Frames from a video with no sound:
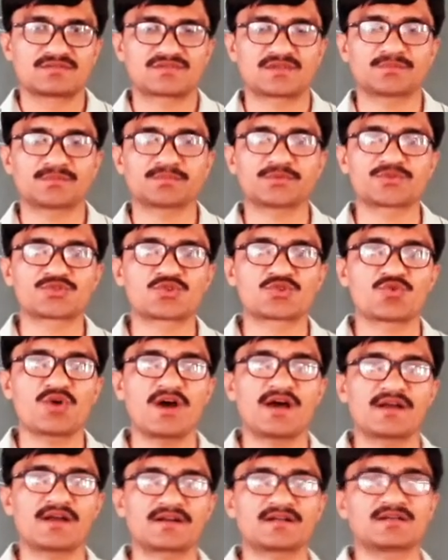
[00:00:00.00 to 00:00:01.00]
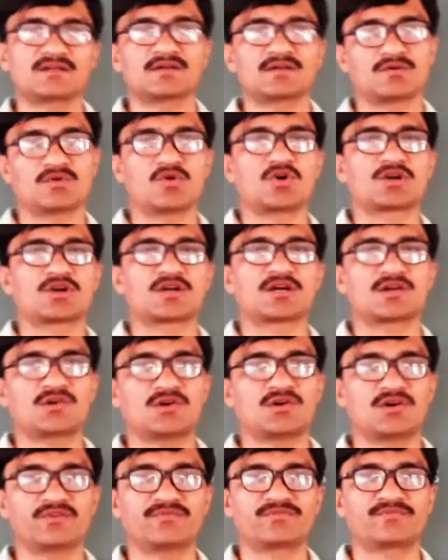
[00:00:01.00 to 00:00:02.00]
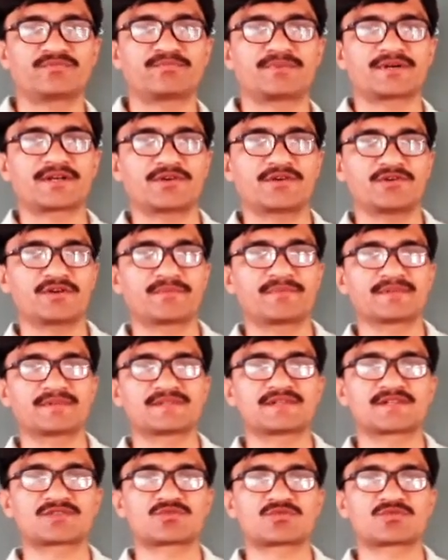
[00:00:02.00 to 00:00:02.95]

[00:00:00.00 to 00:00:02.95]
Suppose you are owner of particular business